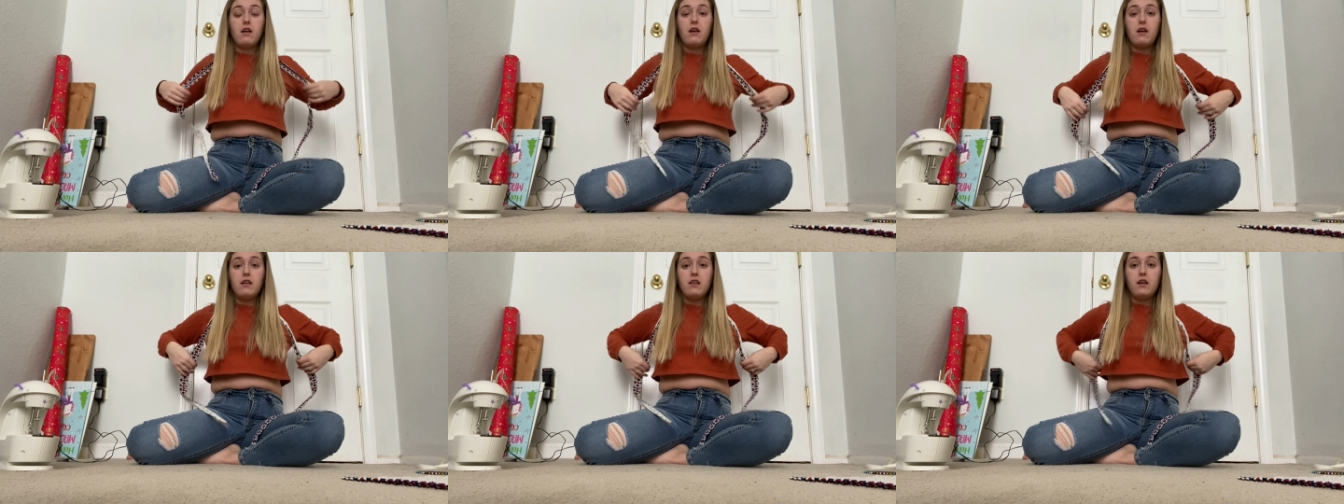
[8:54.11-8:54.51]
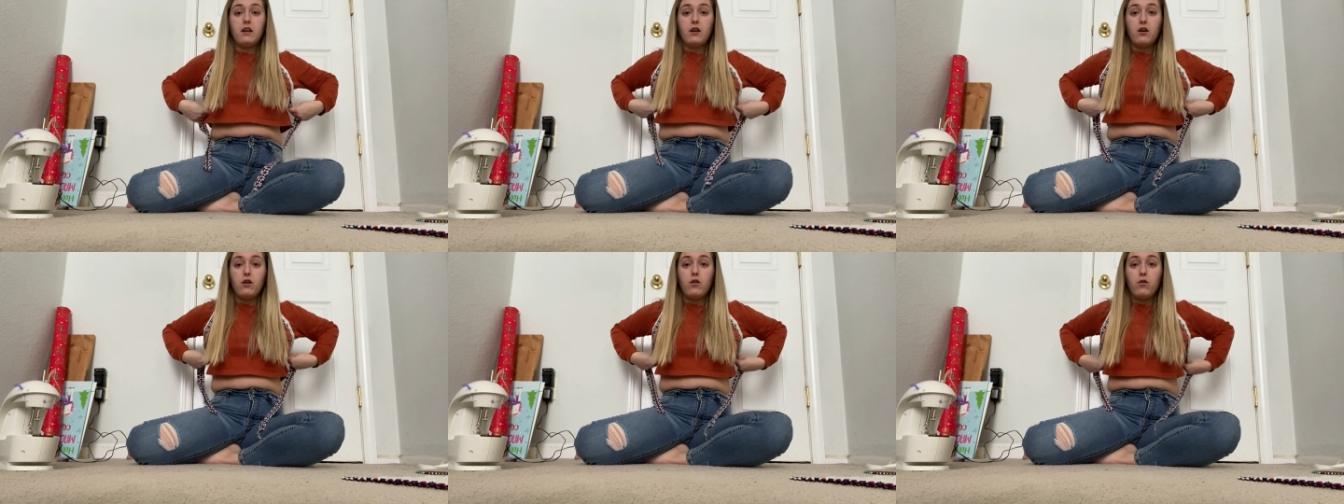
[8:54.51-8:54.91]
and then
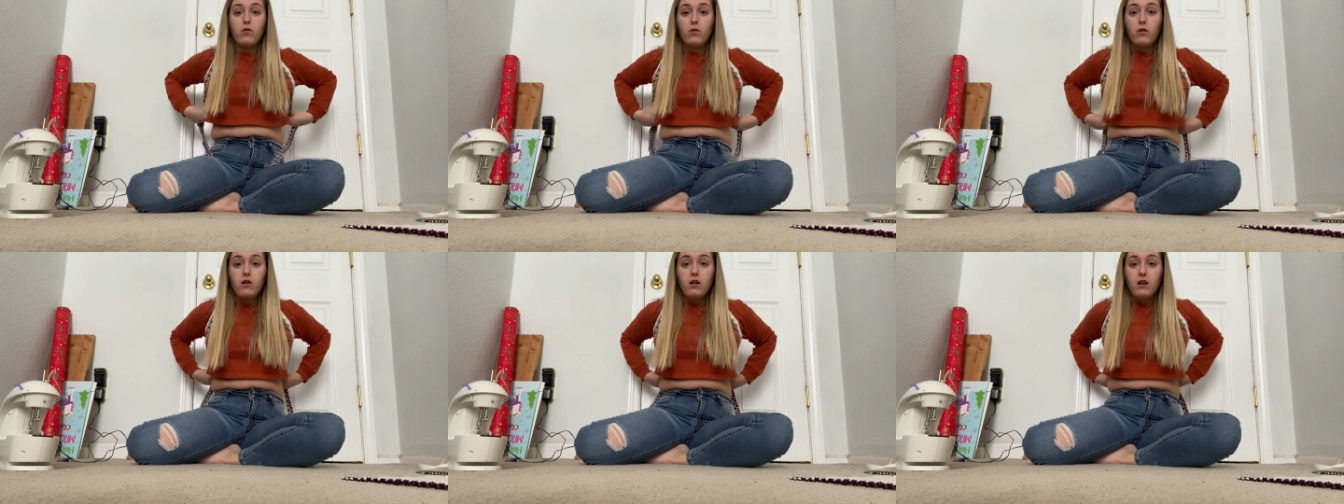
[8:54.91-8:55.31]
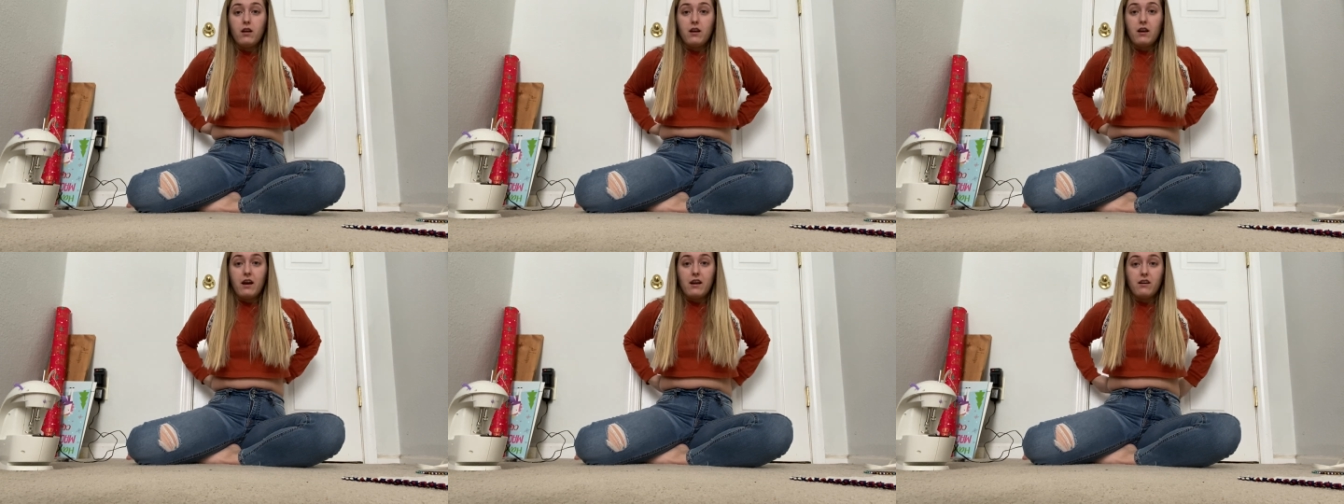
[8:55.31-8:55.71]
go
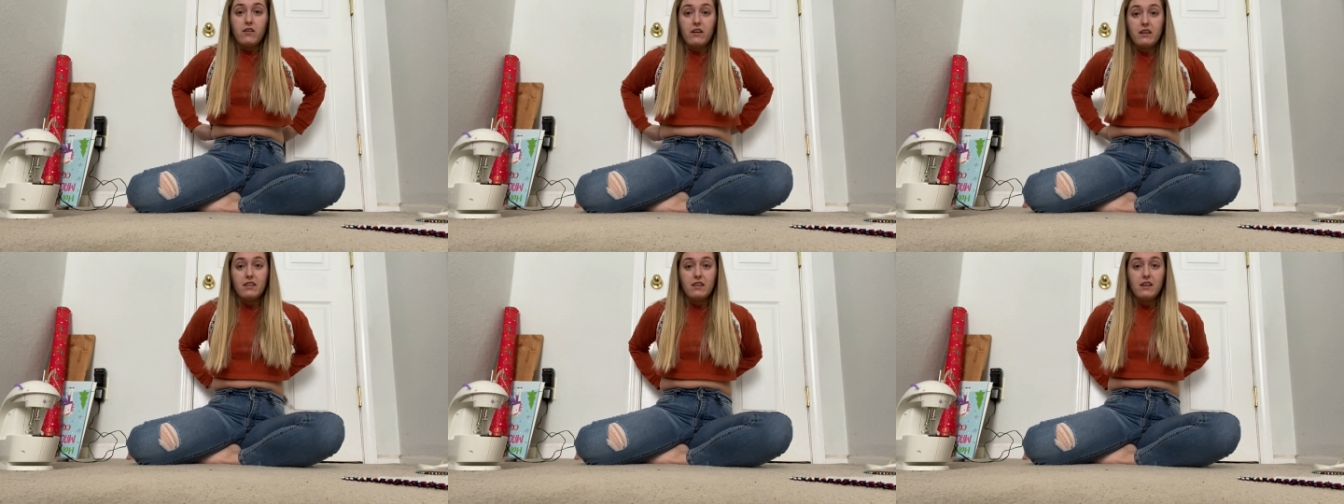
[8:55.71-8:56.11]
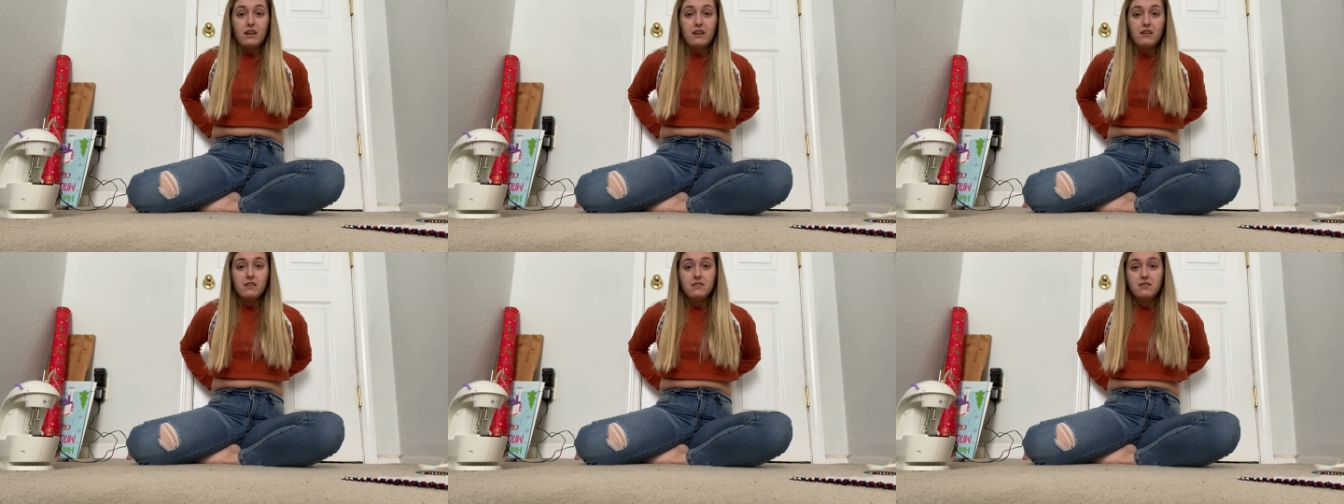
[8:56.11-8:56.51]
kind of like
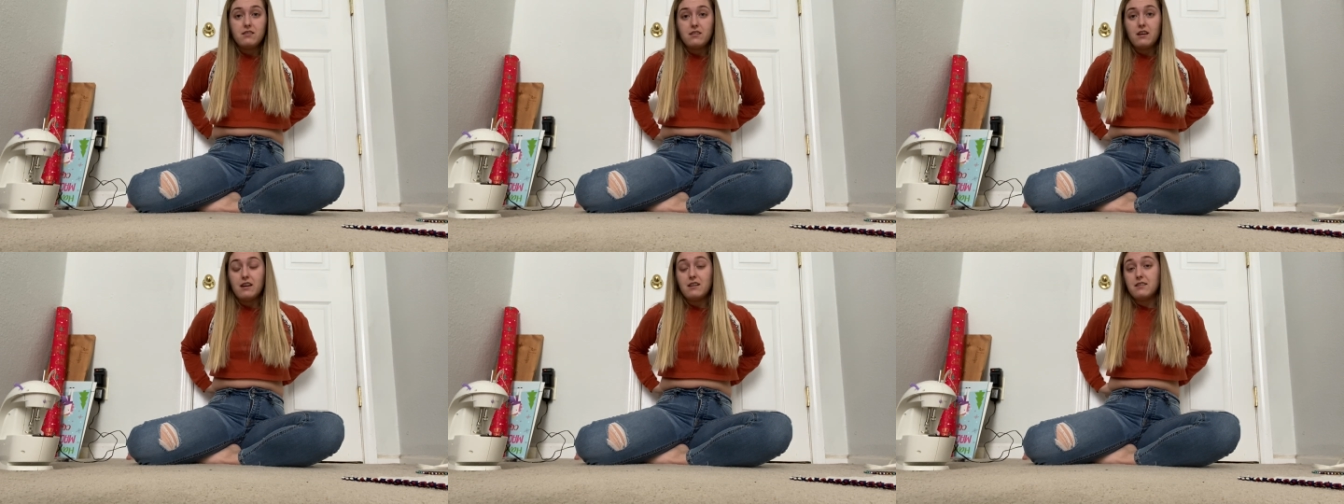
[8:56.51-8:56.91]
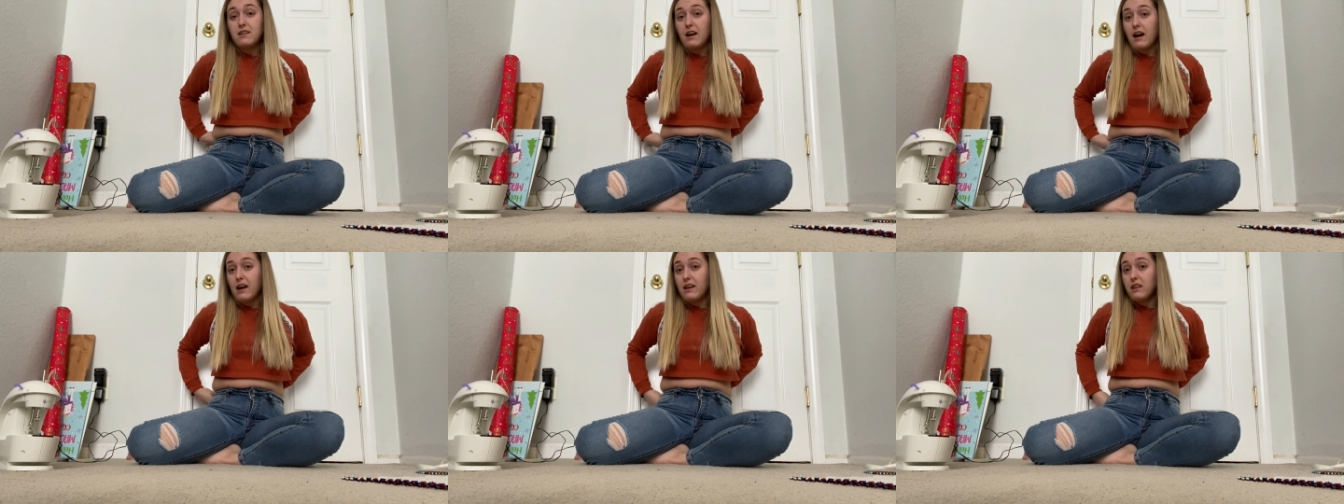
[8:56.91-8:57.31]
this and
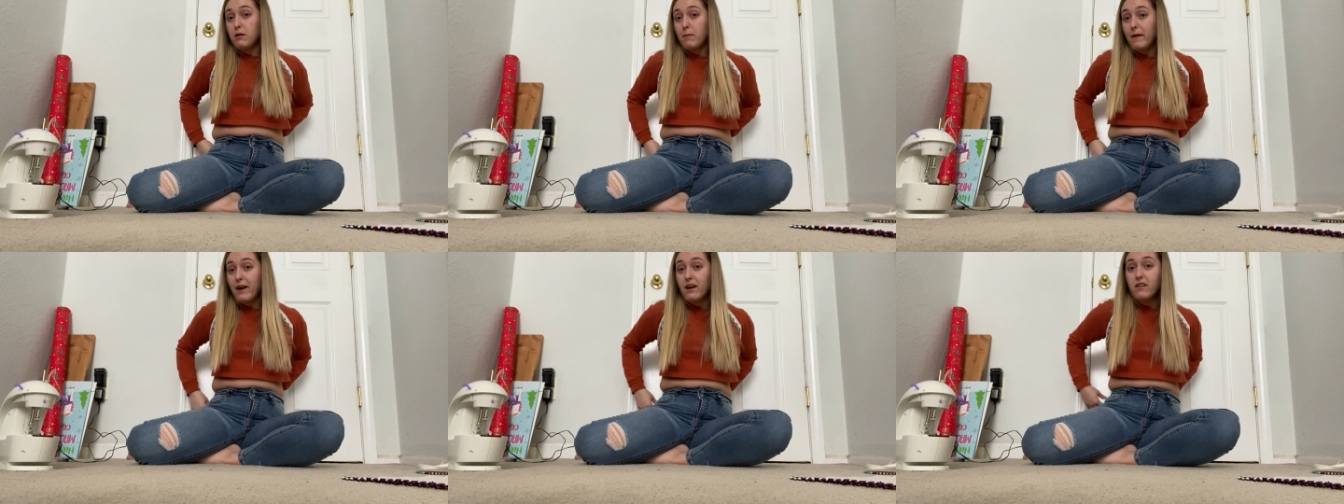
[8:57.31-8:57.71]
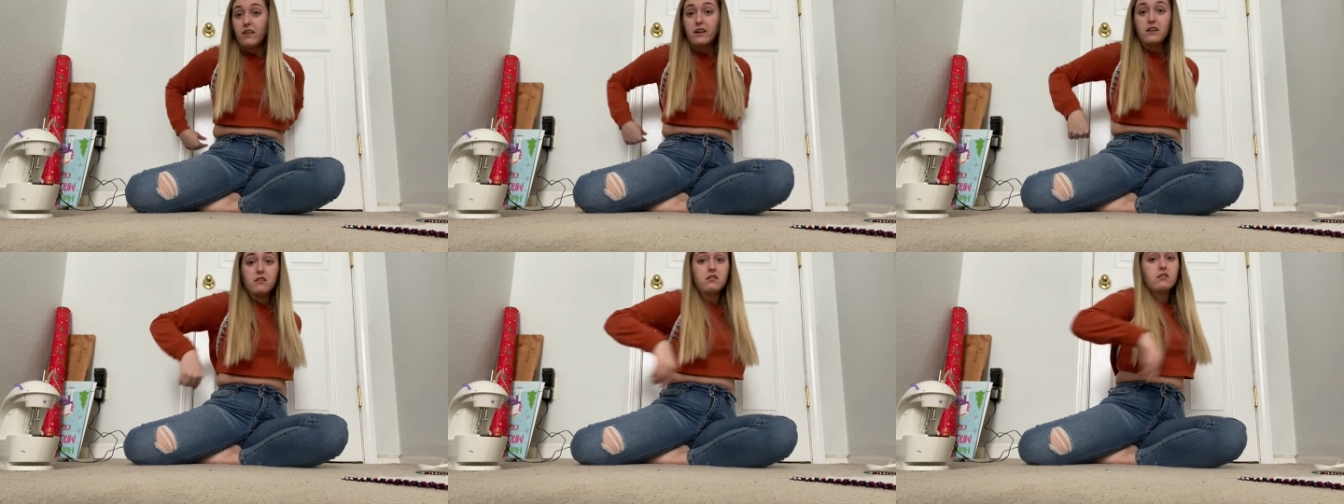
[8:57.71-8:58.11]
tie in the back
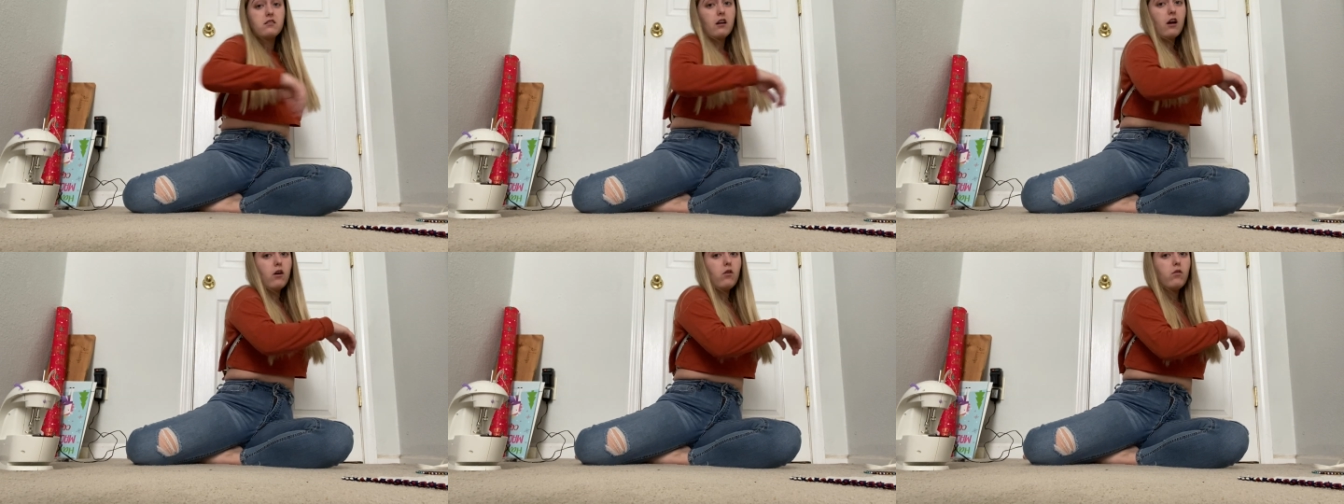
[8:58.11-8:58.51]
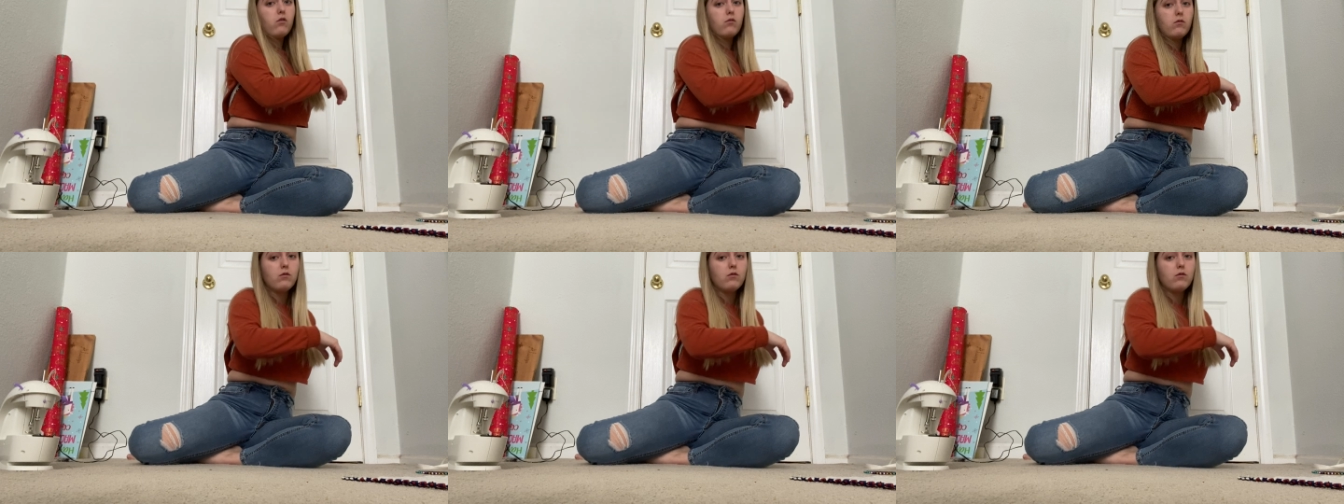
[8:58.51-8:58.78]
like so.